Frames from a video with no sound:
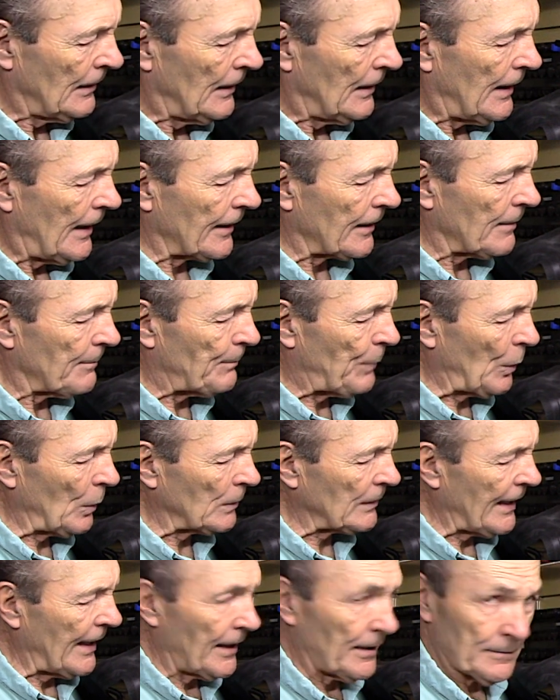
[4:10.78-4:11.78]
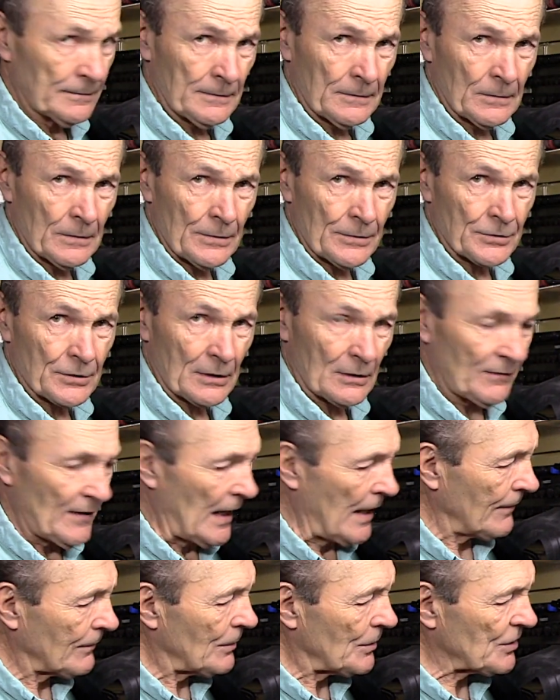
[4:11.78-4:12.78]
I'm going to pull down. Yep. So the
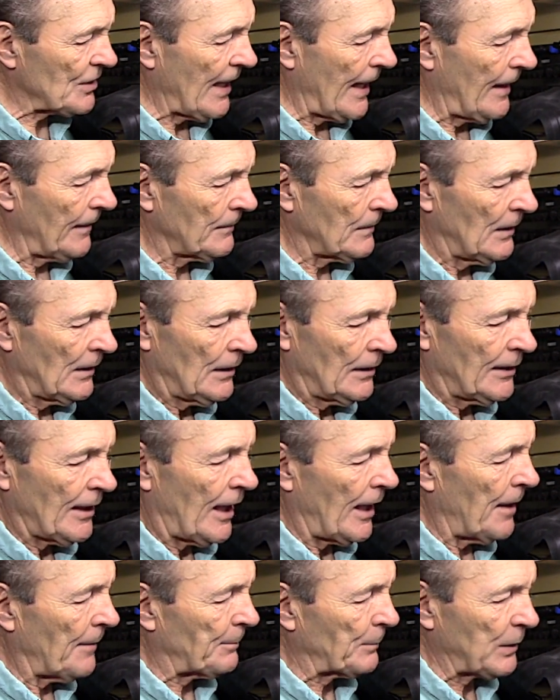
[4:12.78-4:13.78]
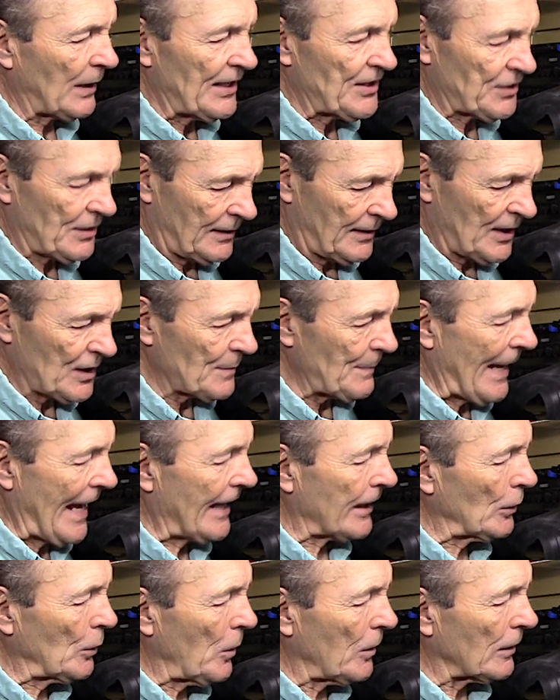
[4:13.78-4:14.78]
valve goes down. Place the things
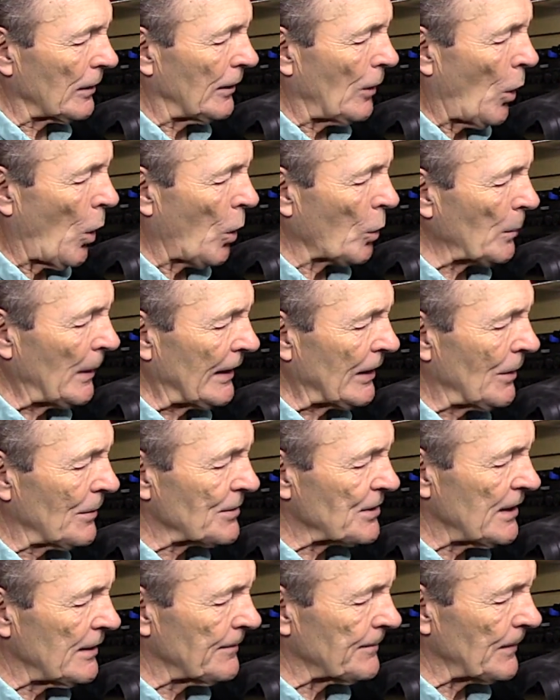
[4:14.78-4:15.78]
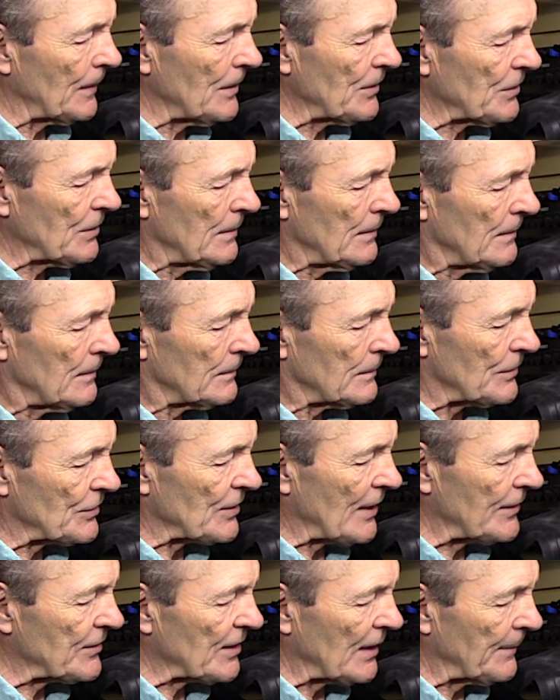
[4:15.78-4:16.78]
back in order. O-ring goes in first. Just
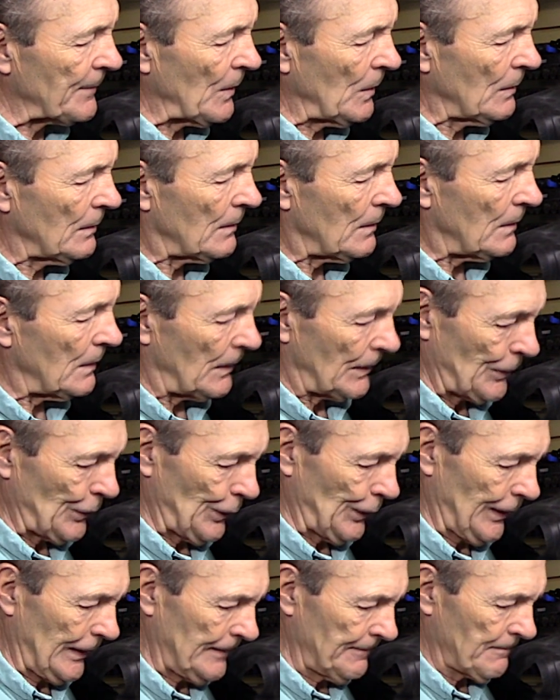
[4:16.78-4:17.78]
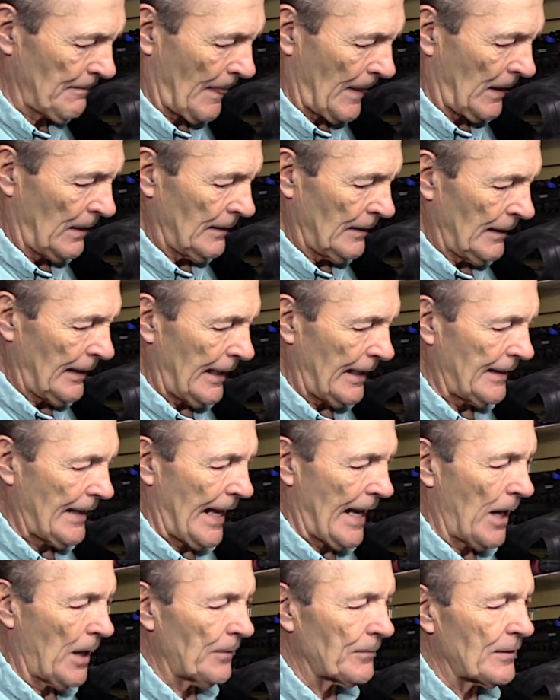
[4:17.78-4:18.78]
that simple. Oh, good. And
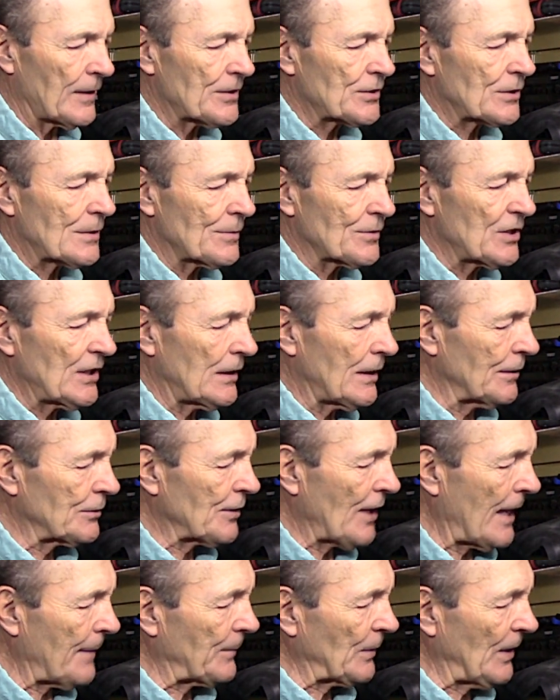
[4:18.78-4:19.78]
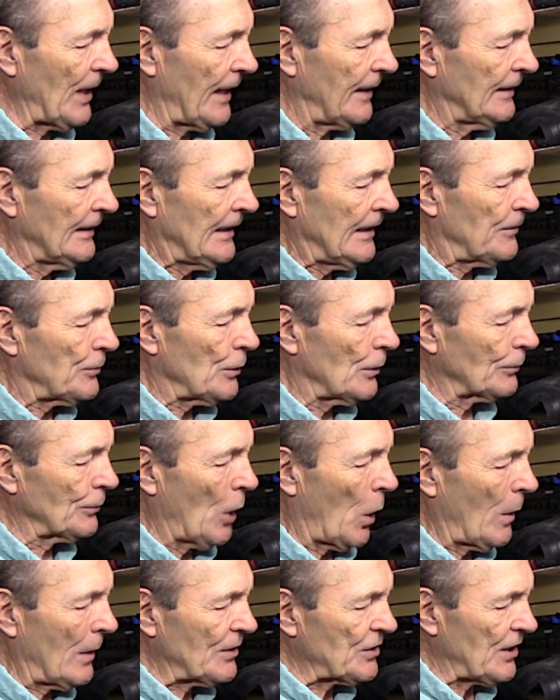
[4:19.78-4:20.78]
now this goes in on top of that. You'll
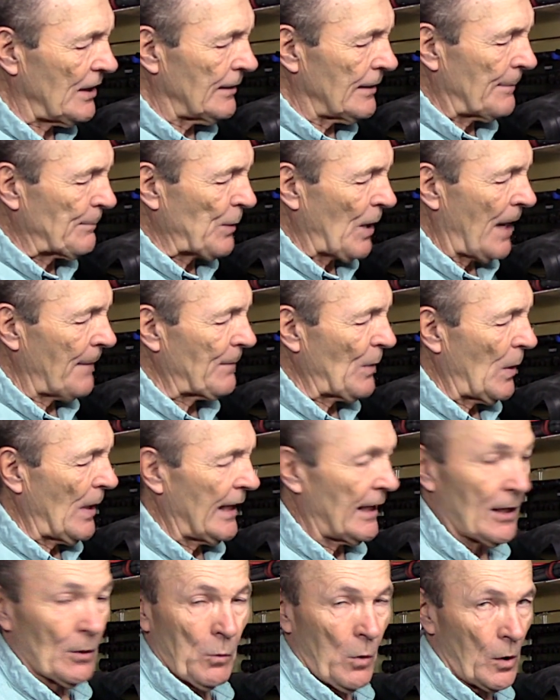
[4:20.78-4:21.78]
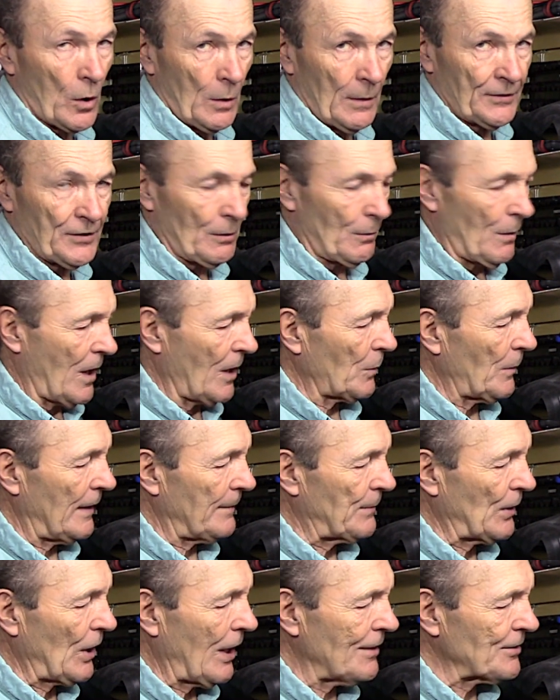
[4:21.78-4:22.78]
know it's in the proper way. It won't go in the wrong way.
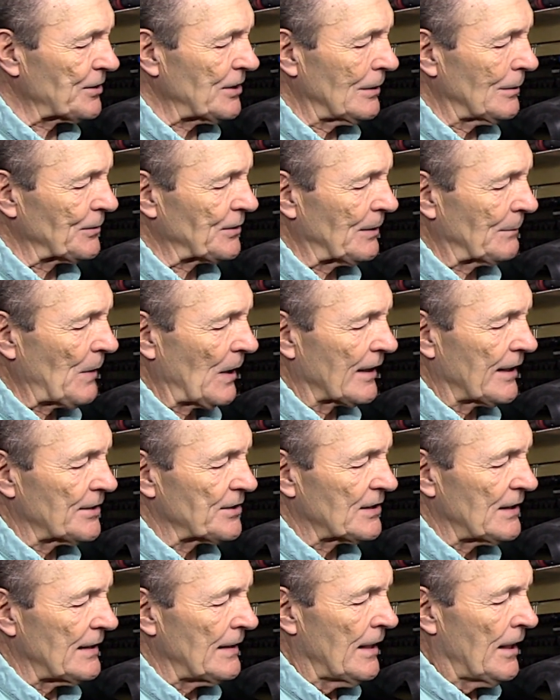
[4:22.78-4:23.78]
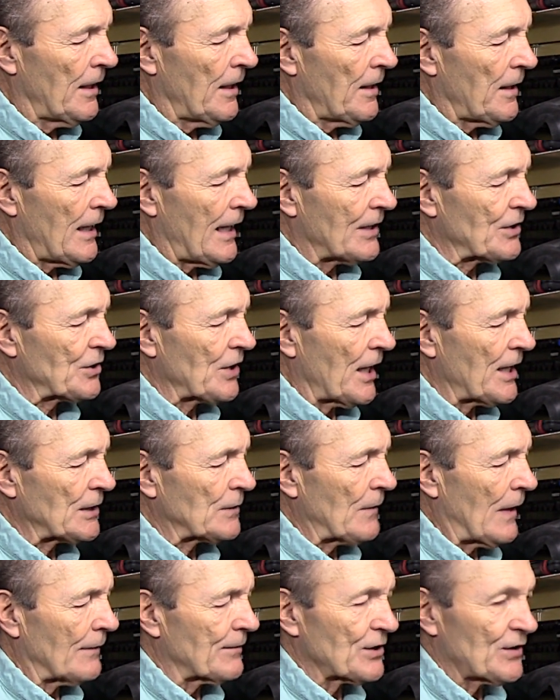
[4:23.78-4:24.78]
But also you know it's in the proper way because the exhaust
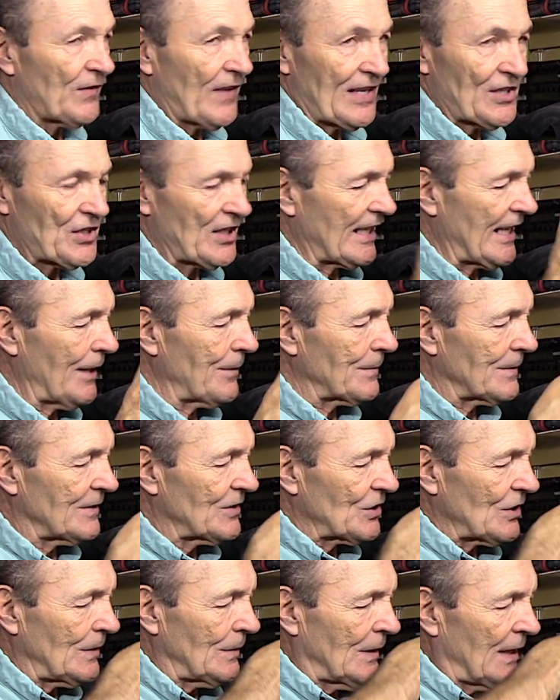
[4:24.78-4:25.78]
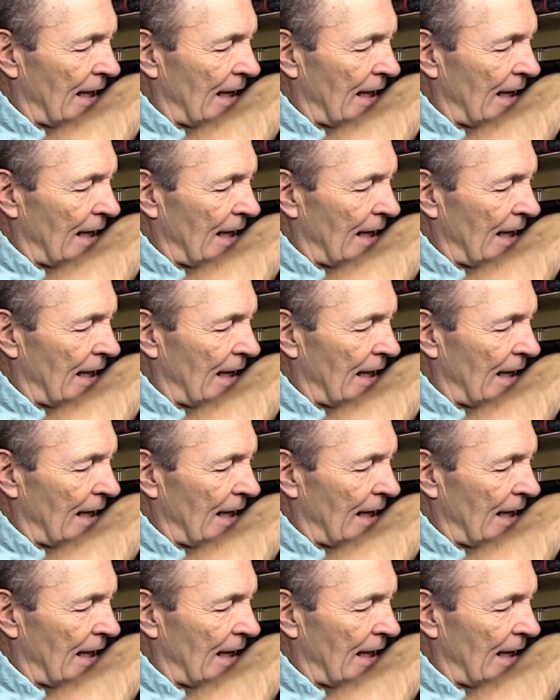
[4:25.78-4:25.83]
valve is facing out. So